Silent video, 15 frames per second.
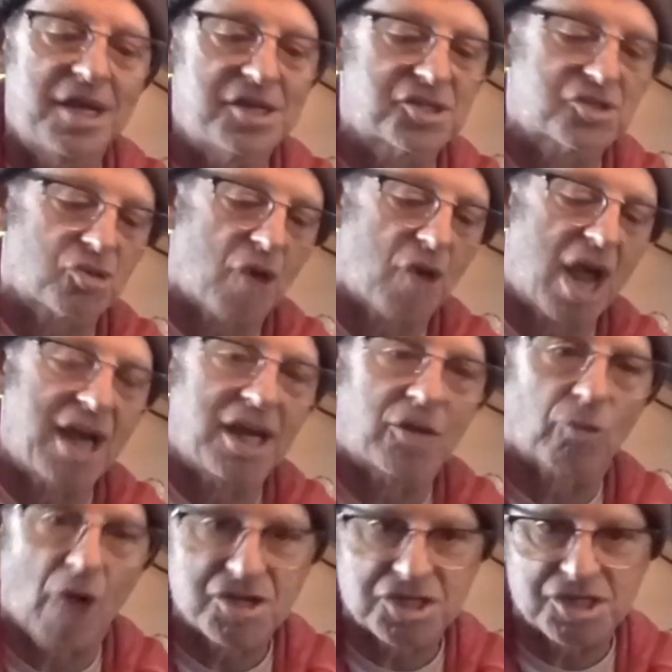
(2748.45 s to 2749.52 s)
is
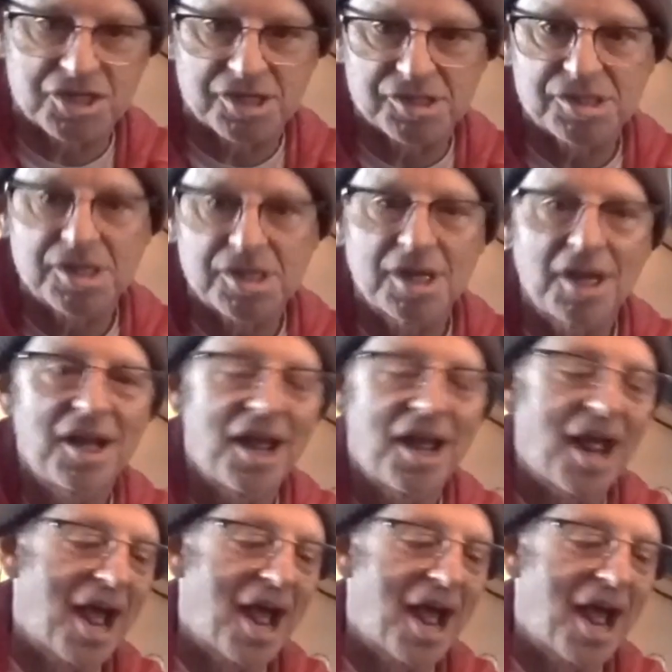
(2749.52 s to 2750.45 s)
trading rushes